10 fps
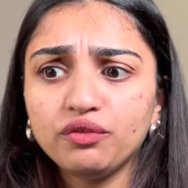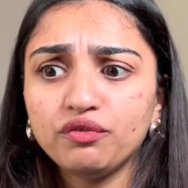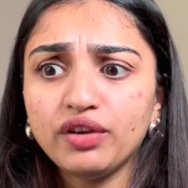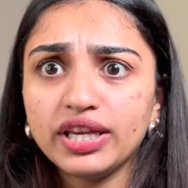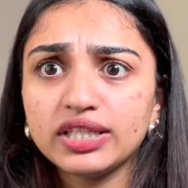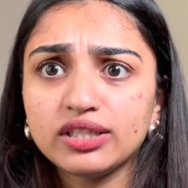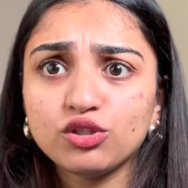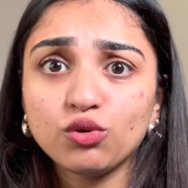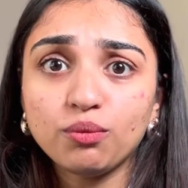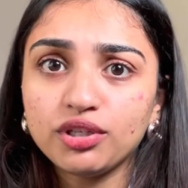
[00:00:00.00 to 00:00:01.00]
to waste
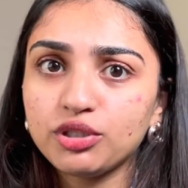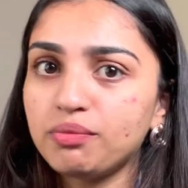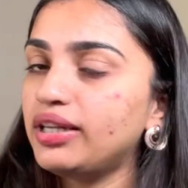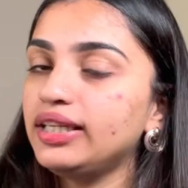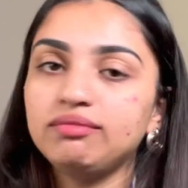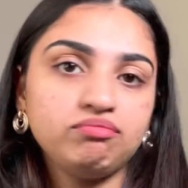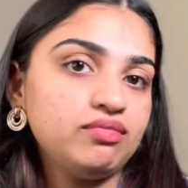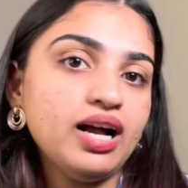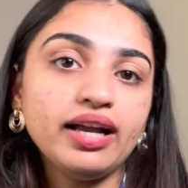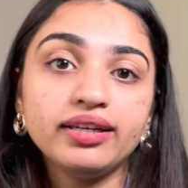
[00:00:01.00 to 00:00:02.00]
so much money,
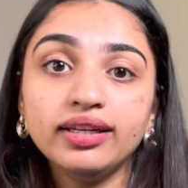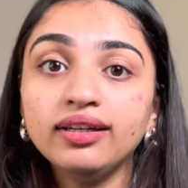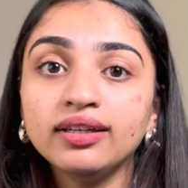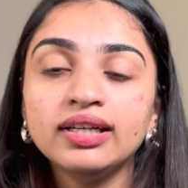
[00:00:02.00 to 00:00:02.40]
agreed.